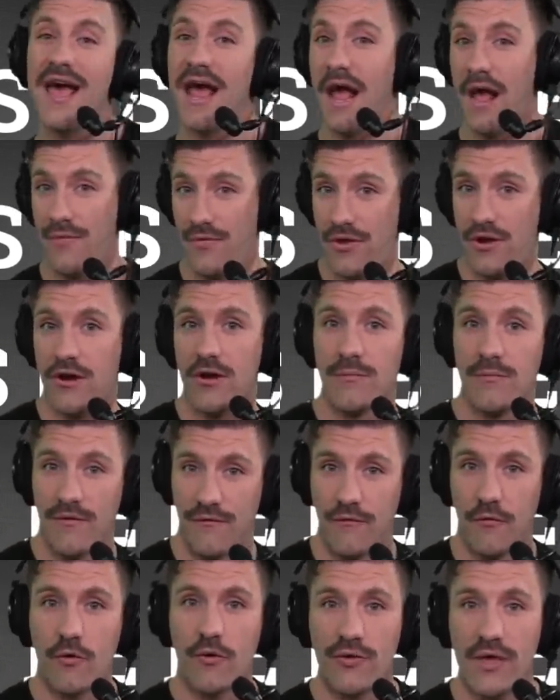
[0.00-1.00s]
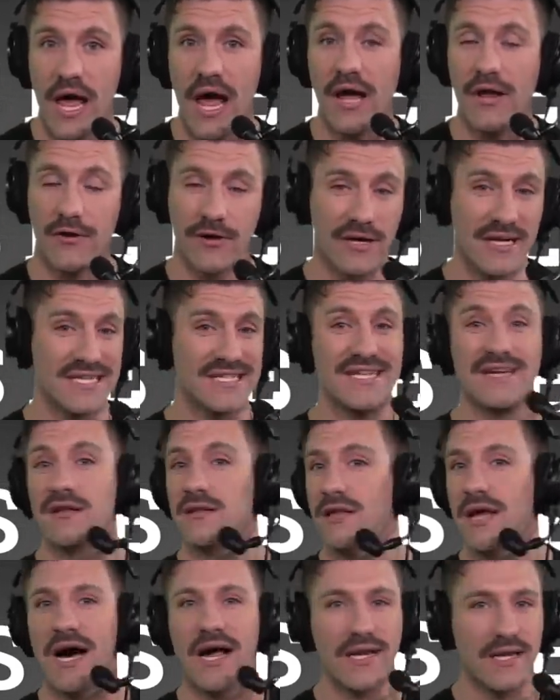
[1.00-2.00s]
and the year before that. You're going to see
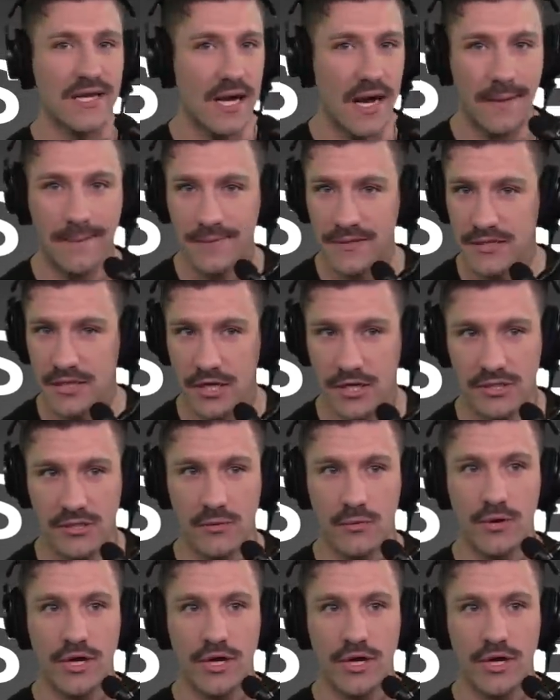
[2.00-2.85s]
a lot of competition,